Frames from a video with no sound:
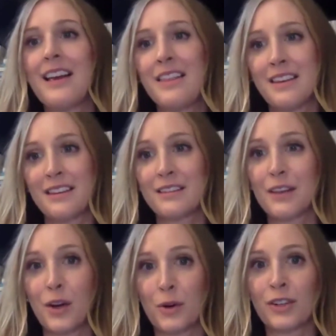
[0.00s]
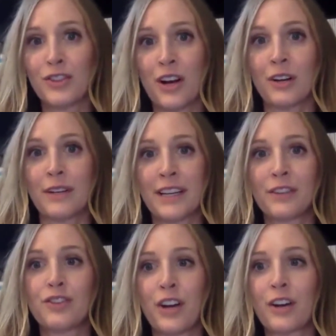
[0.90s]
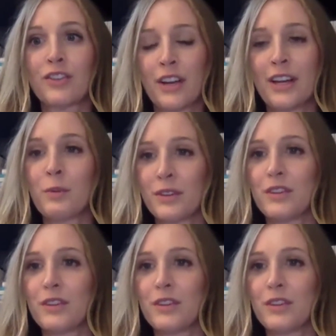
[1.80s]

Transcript: this lower jaw reconstruction was